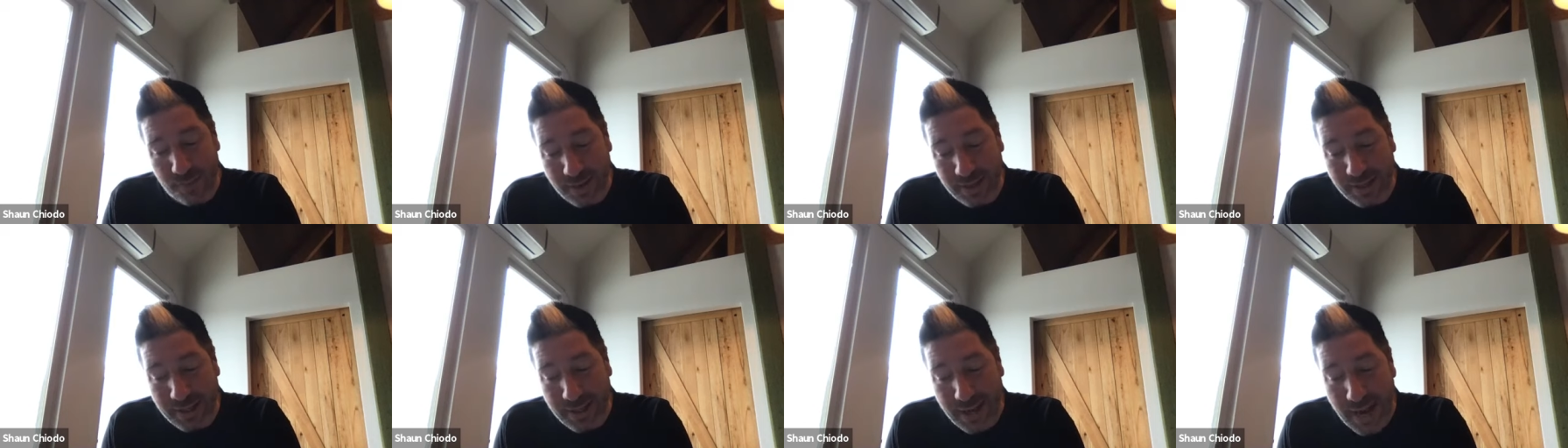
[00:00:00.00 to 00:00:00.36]

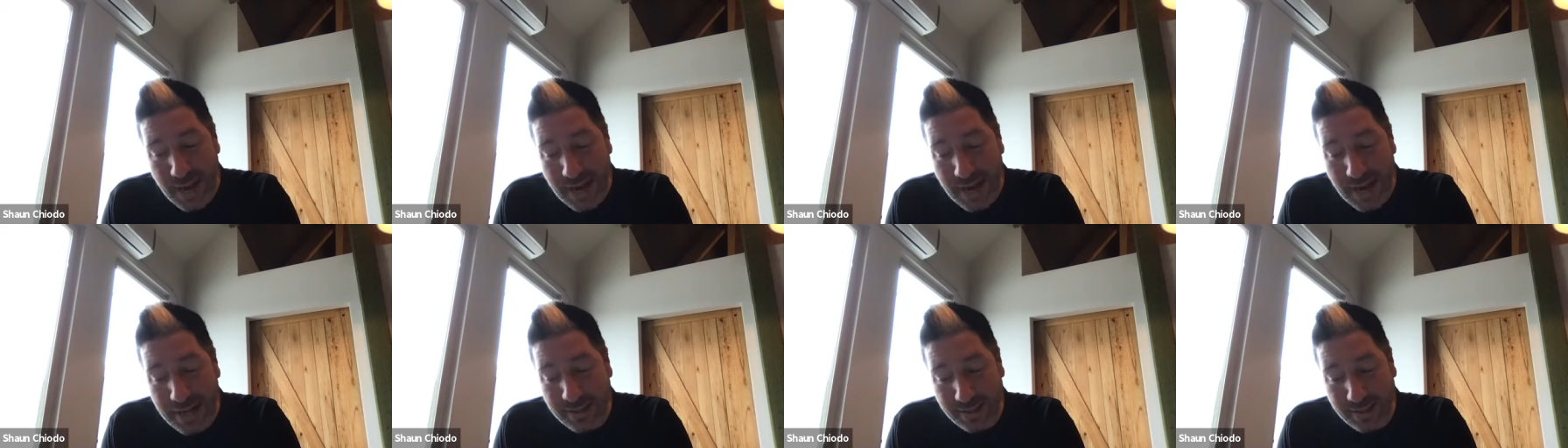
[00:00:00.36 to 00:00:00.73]
and
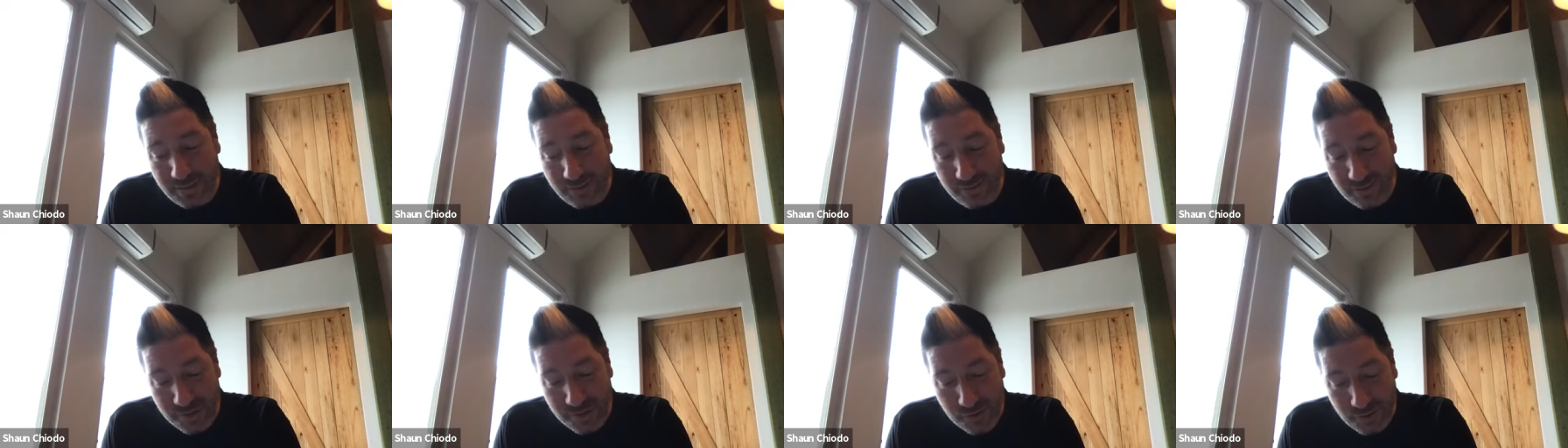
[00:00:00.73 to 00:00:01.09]
guide
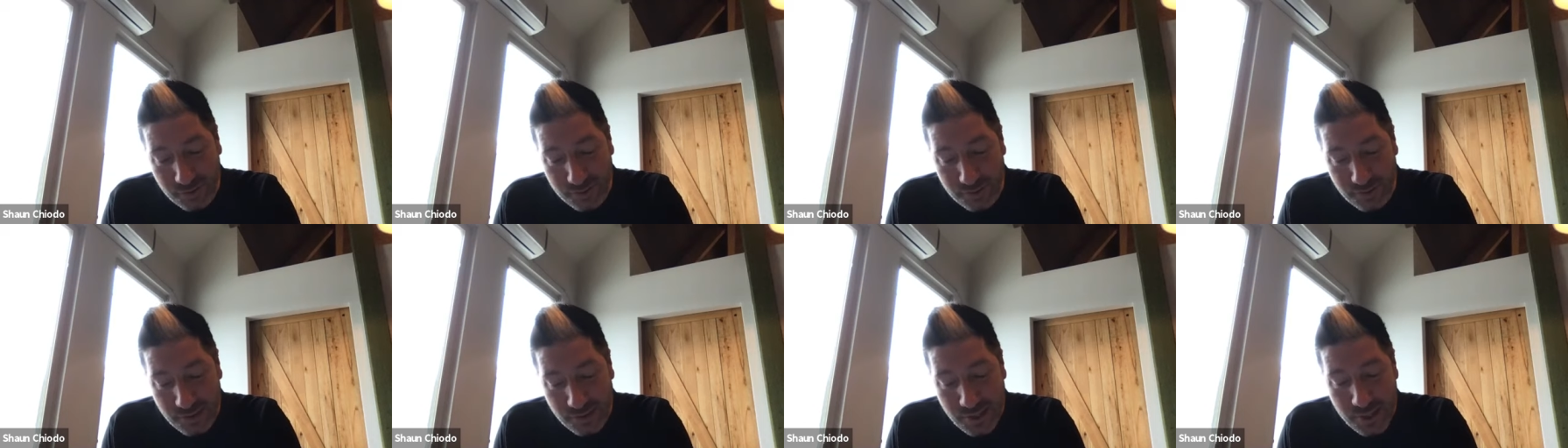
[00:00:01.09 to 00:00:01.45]

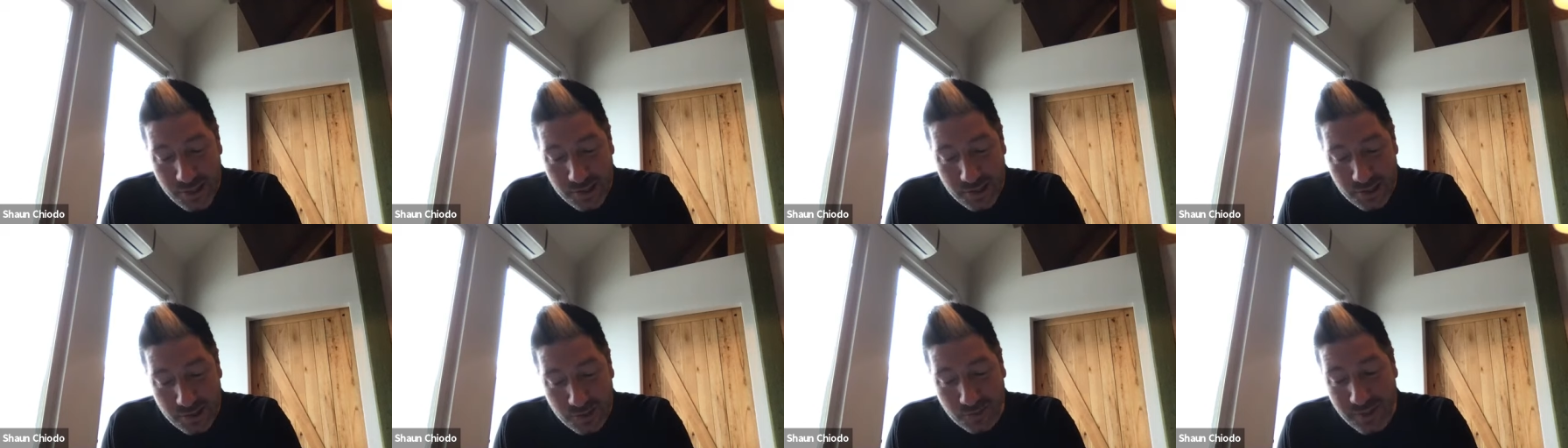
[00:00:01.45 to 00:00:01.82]
individuals
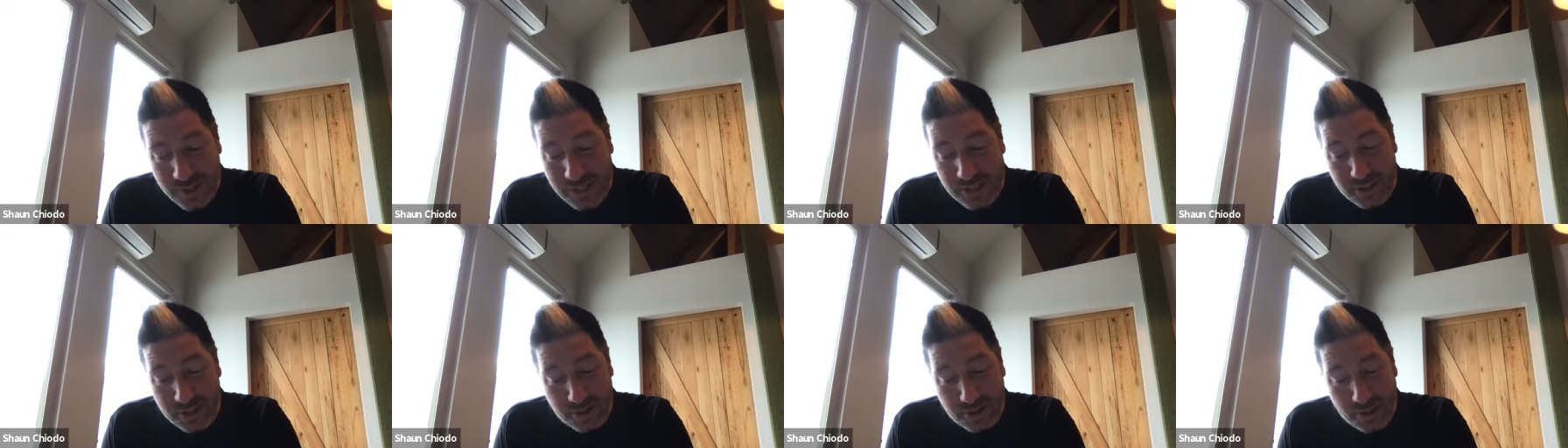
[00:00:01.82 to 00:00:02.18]
to
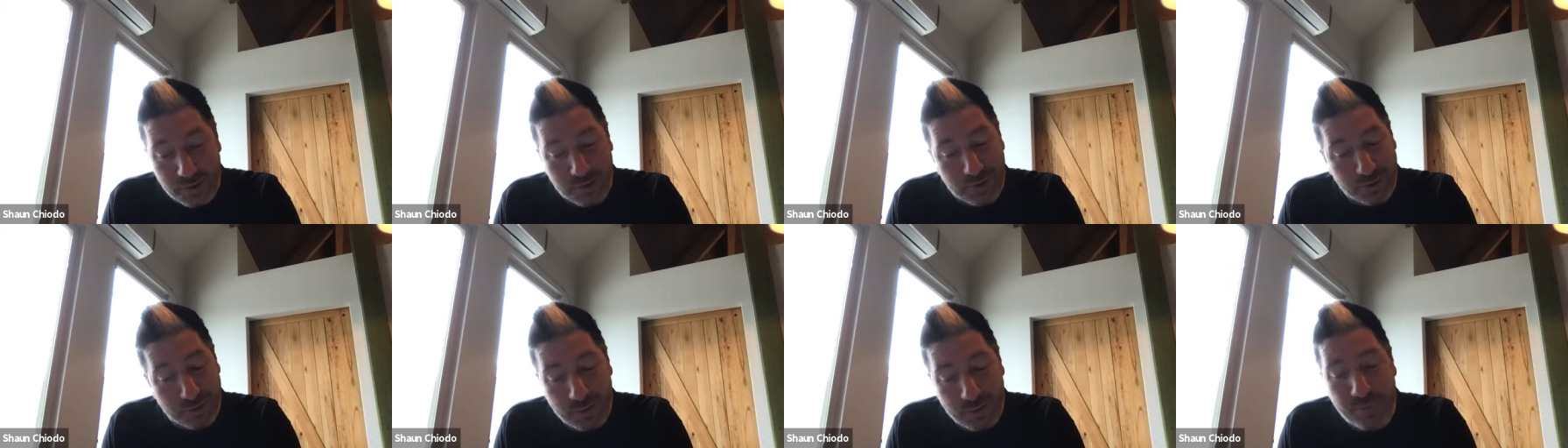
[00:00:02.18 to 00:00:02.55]
reach their
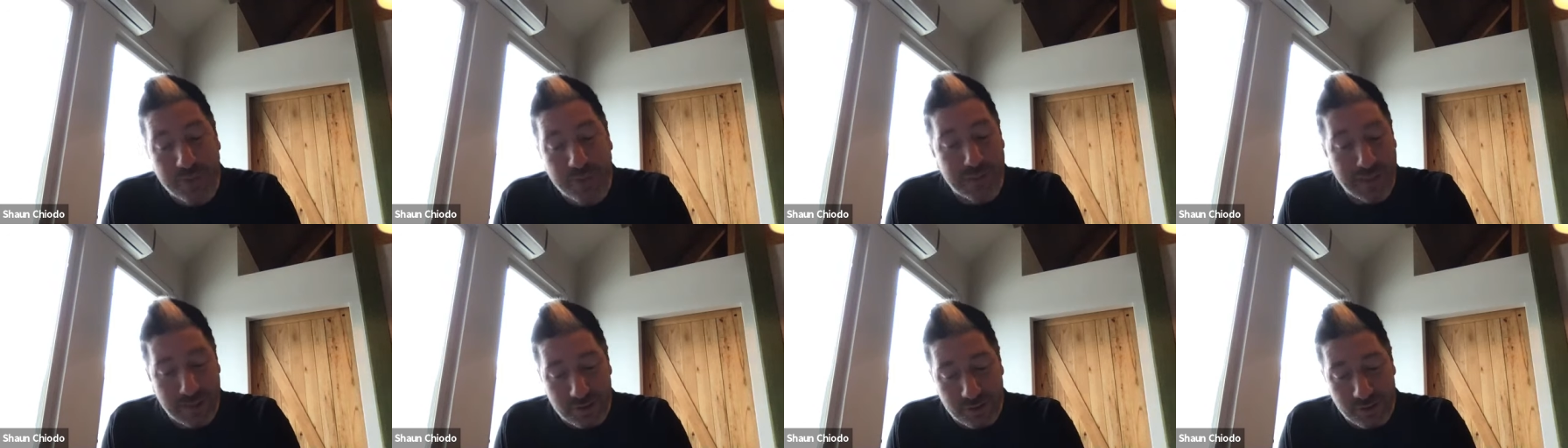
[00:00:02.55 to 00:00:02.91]
true
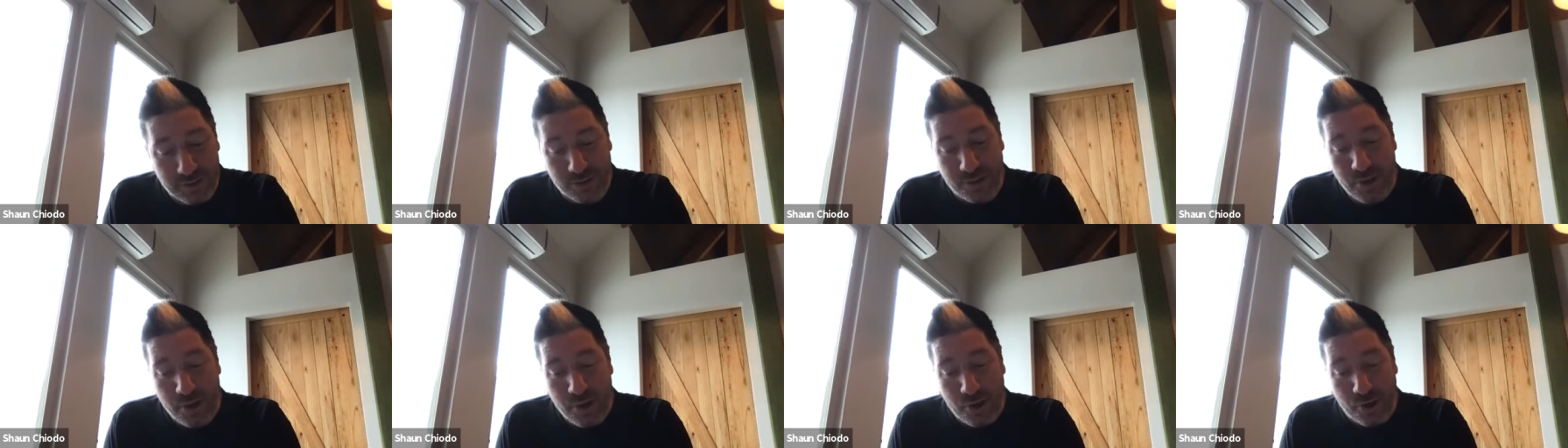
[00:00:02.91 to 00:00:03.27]

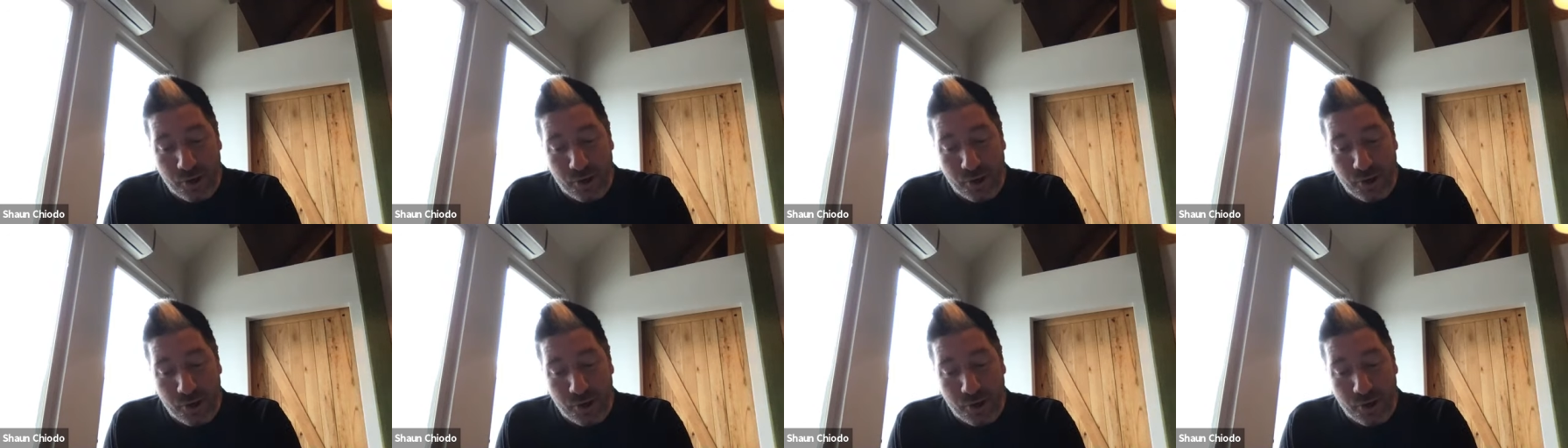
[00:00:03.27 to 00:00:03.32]
potential,